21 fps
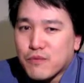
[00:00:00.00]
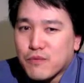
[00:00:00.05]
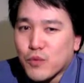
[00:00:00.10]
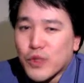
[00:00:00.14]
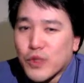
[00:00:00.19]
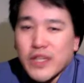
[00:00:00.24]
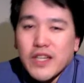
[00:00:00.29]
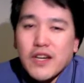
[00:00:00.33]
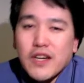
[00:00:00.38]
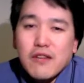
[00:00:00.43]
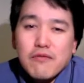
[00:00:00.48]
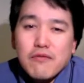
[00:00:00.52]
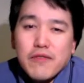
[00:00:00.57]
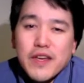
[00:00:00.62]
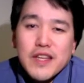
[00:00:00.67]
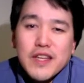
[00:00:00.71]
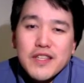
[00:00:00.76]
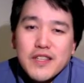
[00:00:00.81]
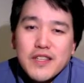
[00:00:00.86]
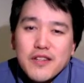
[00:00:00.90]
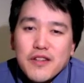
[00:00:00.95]
Will he not
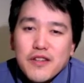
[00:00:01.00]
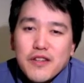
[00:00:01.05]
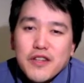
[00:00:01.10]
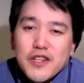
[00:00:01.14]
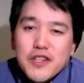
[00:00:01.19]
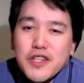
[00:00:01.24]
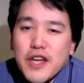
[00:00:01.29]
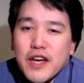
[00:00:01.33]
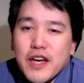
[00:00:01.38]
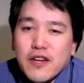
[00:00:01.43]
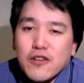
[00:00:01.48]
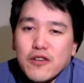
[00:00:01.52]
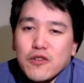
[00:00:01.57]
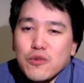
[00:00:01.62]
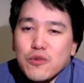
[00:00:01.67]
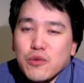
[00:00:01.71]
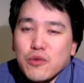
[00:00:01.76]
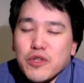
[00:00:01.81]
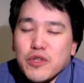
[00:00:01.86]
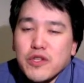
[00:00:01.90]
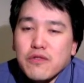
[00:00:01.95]
fancy that the
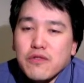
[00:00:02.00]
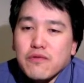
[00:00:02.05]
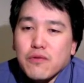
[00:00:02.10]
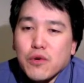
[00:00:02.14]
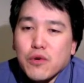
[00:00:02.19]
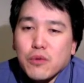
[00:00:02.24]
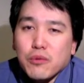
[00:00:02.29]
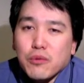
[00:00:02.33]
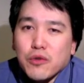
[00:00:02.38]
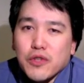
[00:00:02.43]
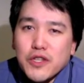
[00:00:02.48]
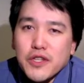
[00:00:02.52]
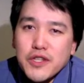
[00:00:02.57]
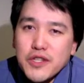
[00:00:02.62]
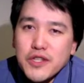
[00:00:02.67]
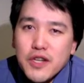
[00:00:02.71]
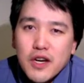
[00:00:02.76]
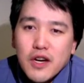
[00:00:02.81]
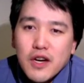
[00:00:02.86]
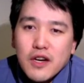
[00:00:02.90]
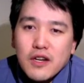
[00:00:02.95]
shadows which he formerly
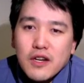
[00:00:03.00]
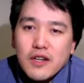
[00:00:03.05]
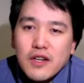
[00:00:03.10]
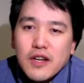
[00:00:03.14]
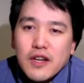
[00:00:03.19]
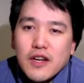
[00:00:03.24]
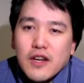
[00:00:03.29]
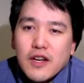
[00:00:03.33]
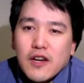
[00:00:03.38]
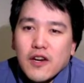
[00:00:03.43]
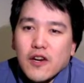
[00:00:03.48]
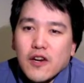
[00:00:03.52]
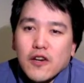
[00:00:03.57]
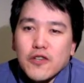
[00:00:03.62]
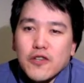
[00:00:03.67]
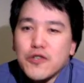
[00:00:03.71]
saw are